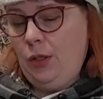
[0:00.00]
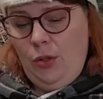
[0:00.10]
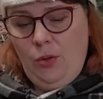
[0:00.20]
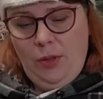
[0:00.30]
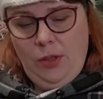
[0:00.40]

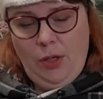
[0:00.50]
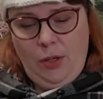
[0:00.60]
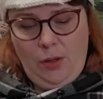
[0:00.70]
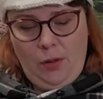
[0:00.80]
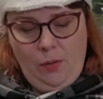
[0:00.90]
You could
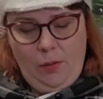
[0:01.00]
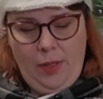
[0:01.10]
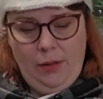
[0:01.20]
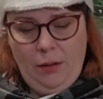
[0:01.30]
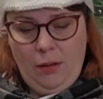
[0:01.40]
go
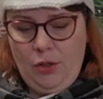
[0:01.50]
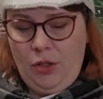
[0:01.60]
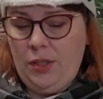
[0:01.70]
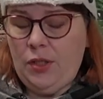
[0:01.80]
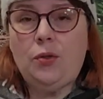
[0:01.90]
with
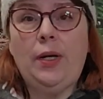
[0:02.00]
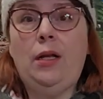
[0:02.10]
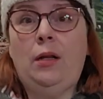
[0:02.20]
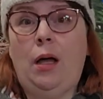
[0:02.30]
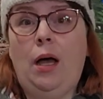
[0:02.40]
just
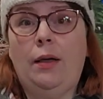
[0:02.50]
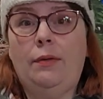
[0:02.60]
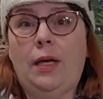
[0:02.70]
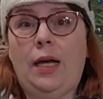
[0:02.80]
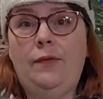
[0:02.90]
straight
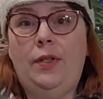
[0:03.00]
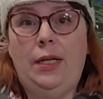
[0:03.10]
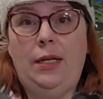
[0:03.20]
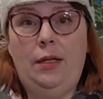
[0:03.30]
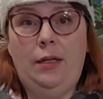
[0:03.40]
cloth. I've
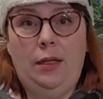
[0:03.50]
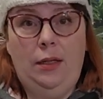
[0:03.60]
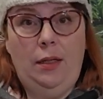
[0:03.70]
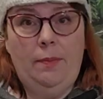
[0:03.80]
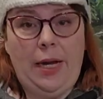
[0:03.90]
done the
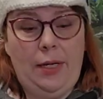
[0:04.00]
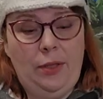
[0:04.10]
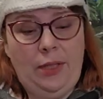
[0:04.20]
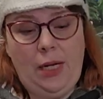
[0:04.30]
little miner's